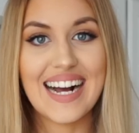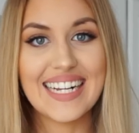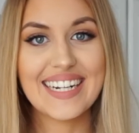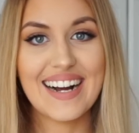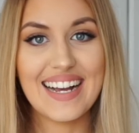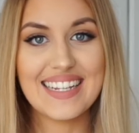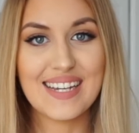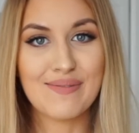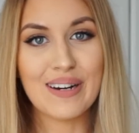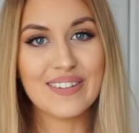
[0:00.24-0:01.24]
Hi guys,
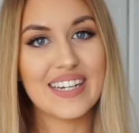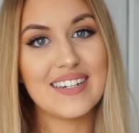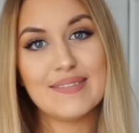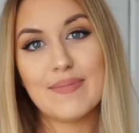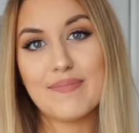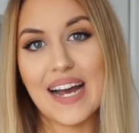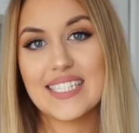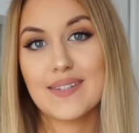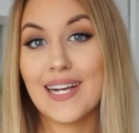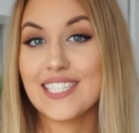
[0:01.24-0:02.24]
welcome
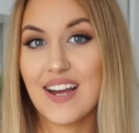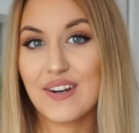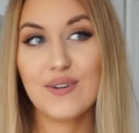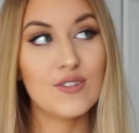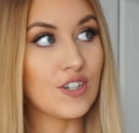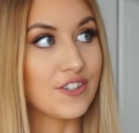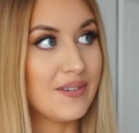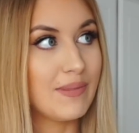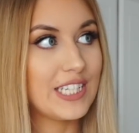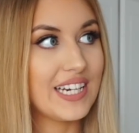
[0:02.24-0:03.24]
back to my channel, or
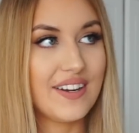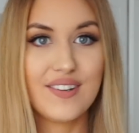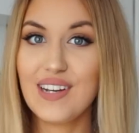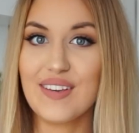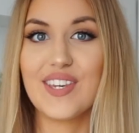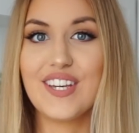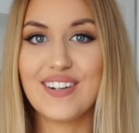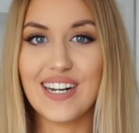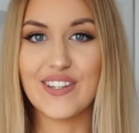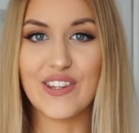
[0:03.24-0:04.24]
to my channel if you
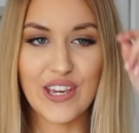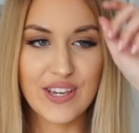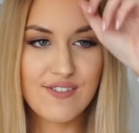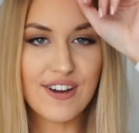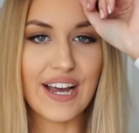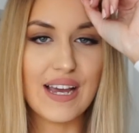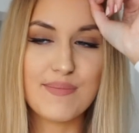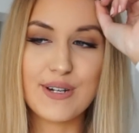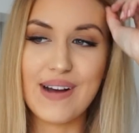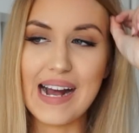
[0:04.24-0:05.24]
are new. I
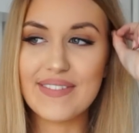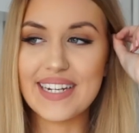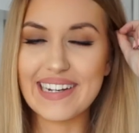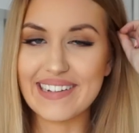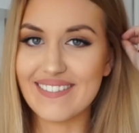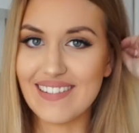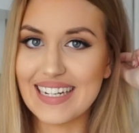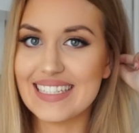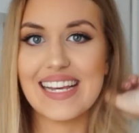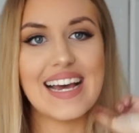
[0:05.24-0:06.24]
hope you're all having a
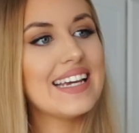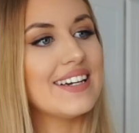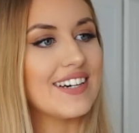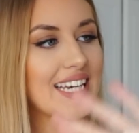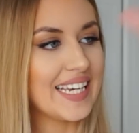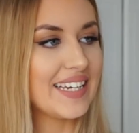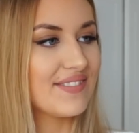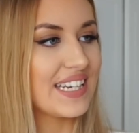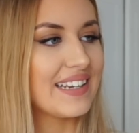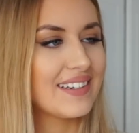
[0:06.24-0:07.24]
great day or
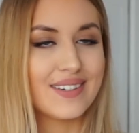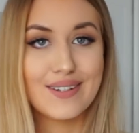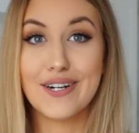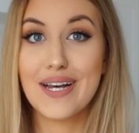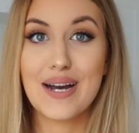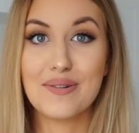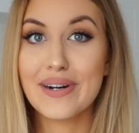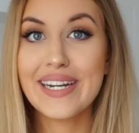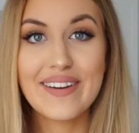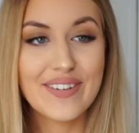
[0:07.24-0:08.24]
evening or
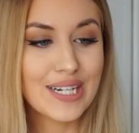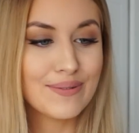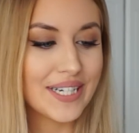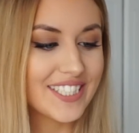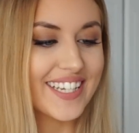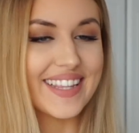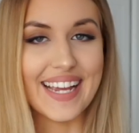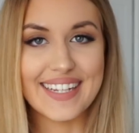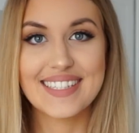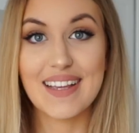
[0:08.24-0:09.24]
whenever you're watching
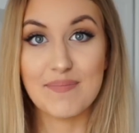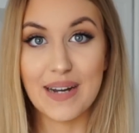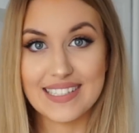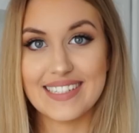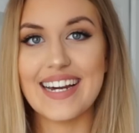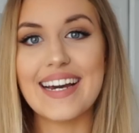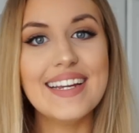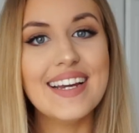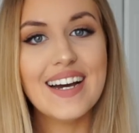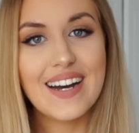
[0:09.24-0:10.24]
this. But
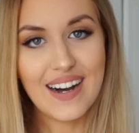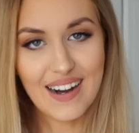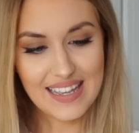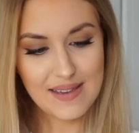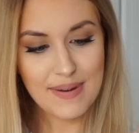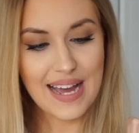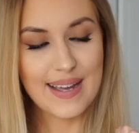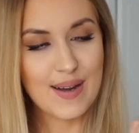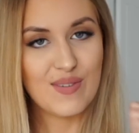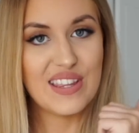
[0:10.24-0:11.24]
today I am
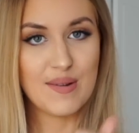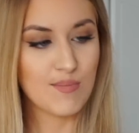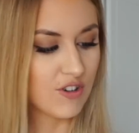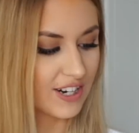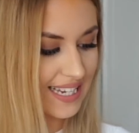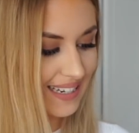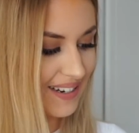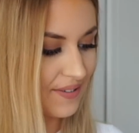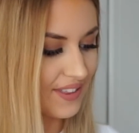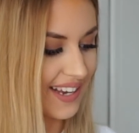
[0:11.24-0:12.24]
back with a pretty
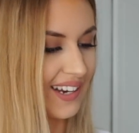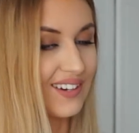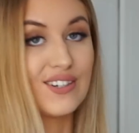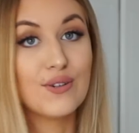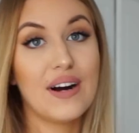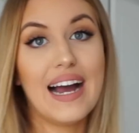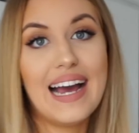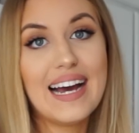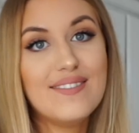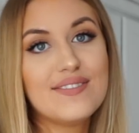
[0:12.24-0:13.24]
little thing. Well, I
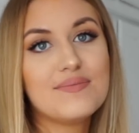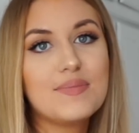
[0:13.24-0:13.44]
have